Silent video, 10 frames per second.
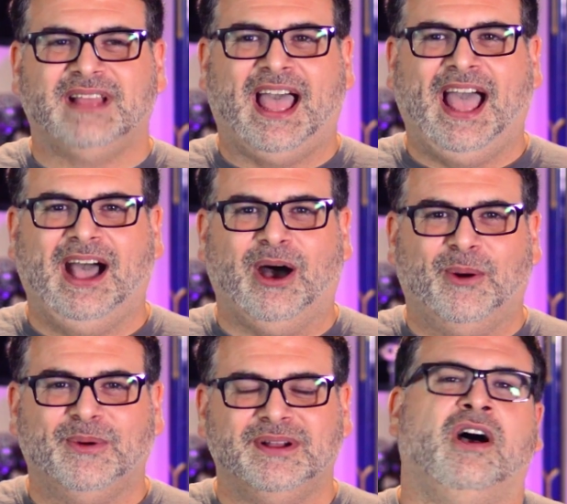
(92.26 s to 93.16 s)

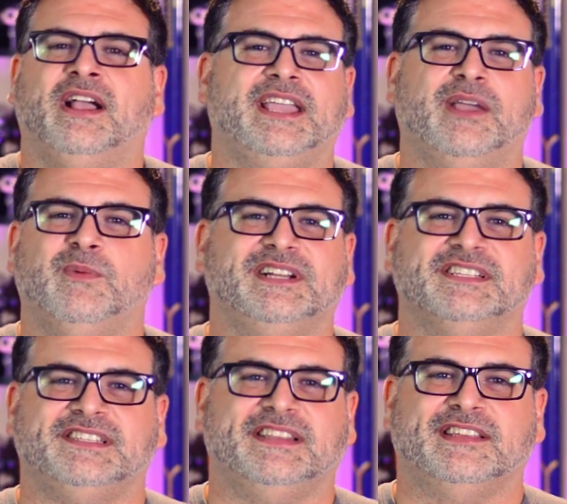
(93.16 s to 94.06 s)
How? Oh, I can't wait
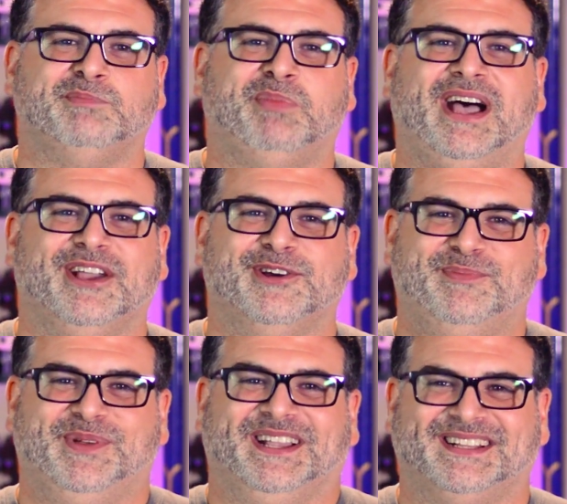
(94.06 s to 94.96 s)
to see this
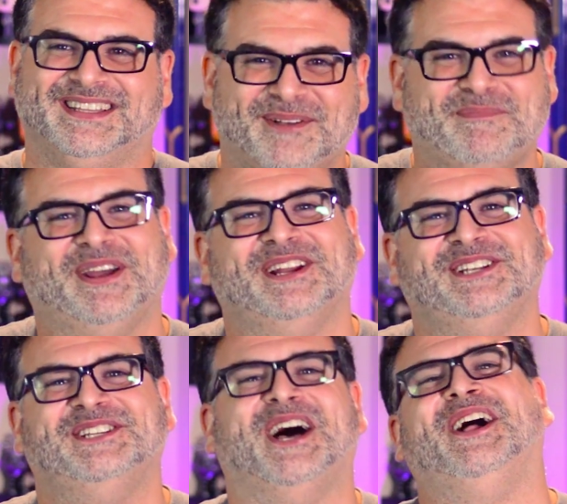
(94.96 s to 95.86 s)
biopic about a
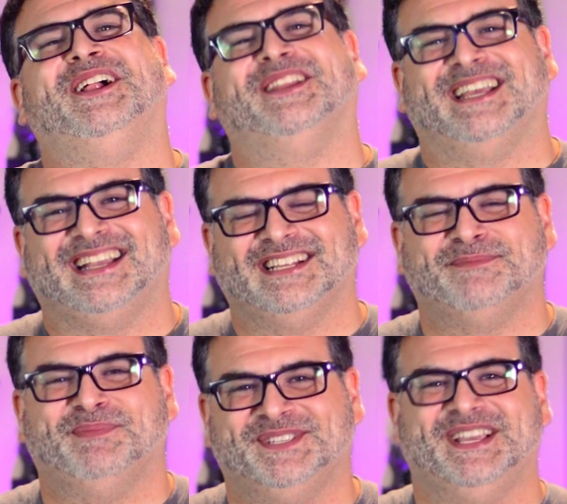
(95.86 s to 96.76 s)
doll that gets
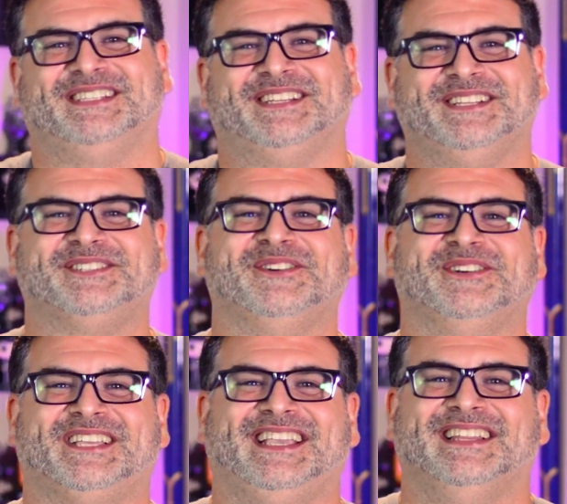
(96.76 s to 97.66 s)
possessed and
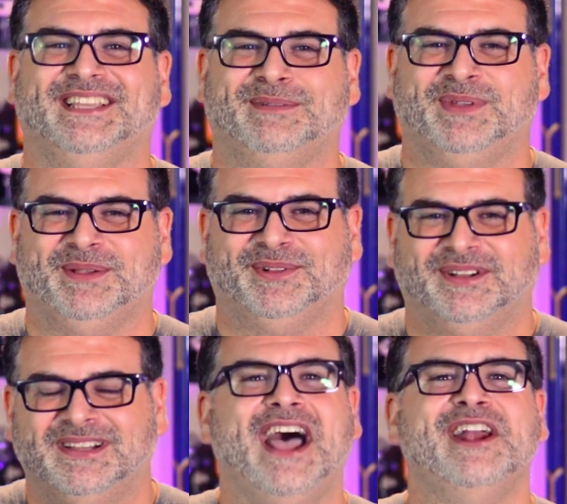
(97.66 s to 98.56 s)
starts killing
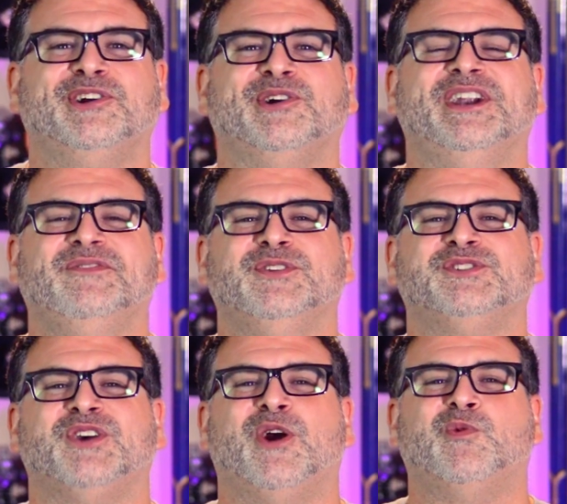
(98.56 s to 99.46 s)
people. I agree, if you
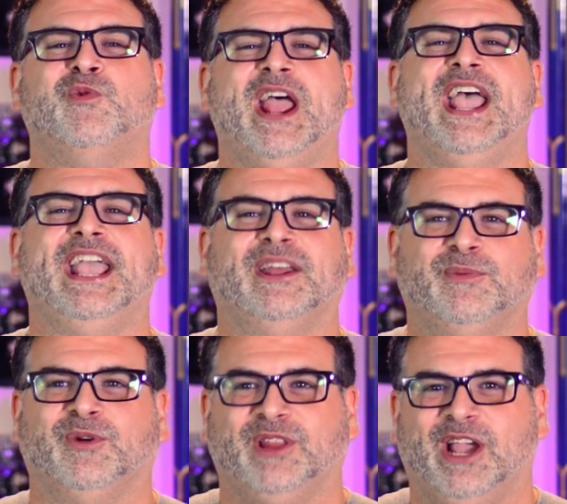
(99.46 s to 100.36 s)
saw Ray
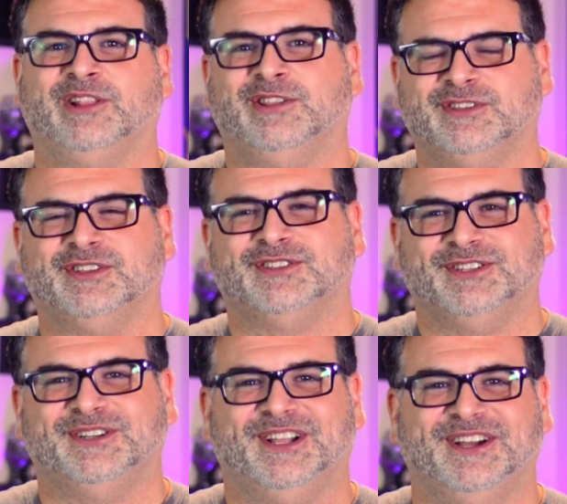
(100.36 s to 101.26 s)
and were like, this is a
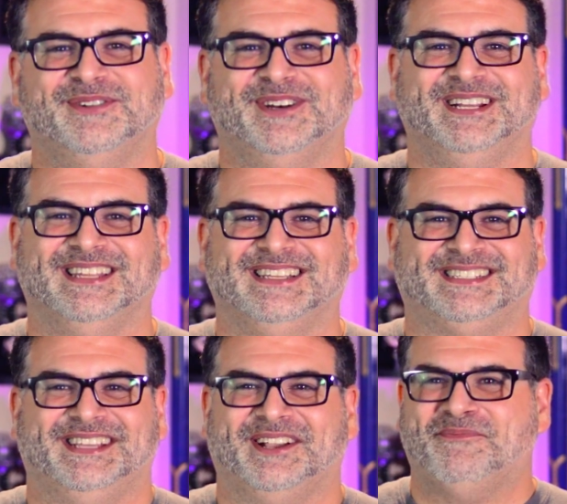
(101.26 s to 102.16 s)
little
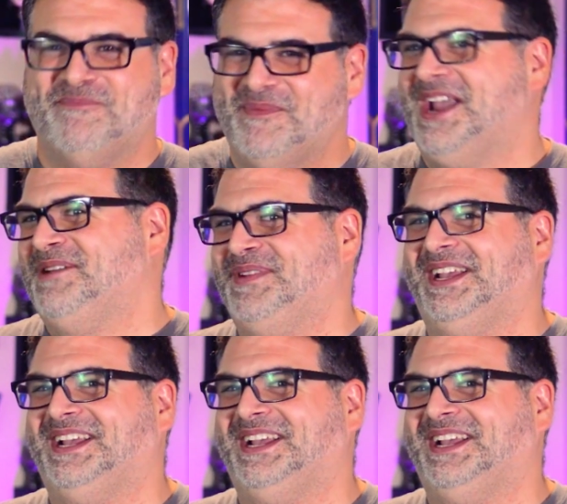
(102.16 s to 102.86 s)
unrealistic, maybe.